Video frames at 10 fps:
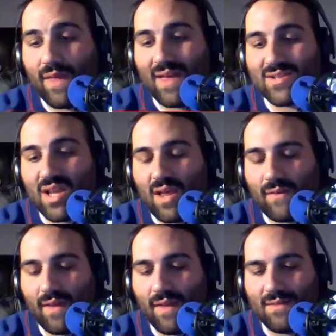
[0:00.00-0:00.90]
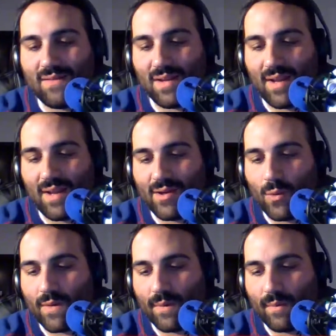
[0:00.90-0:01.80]
actually have a Hilton head
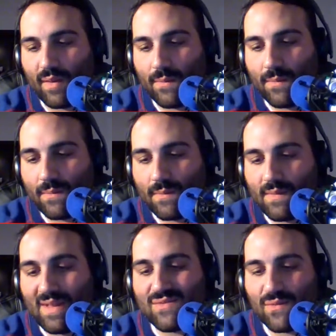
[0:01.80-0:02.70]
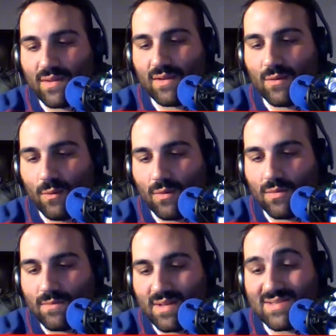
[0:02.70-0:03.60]
ornament. That's really
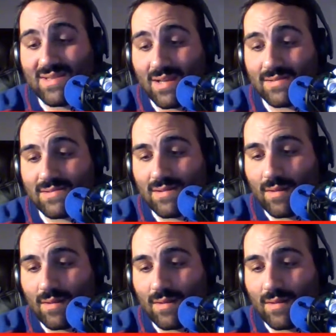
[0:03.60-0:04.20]
cool. That's nice.